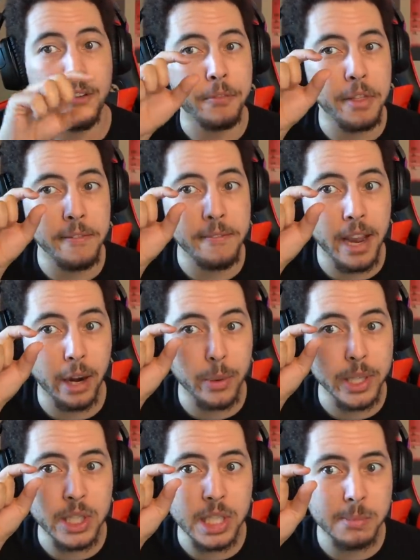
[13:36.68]
of the
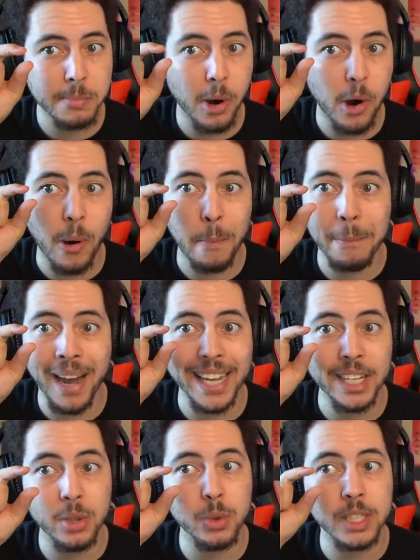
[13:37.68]
very small,
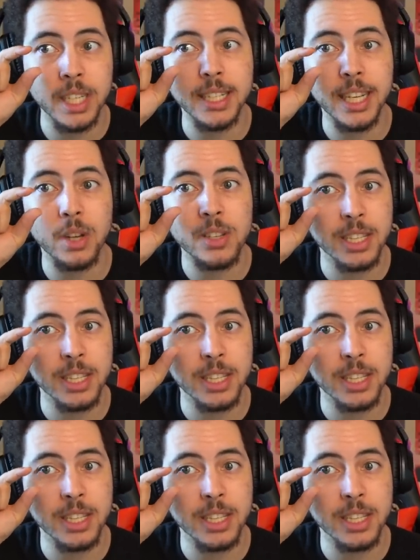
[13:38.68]
minute details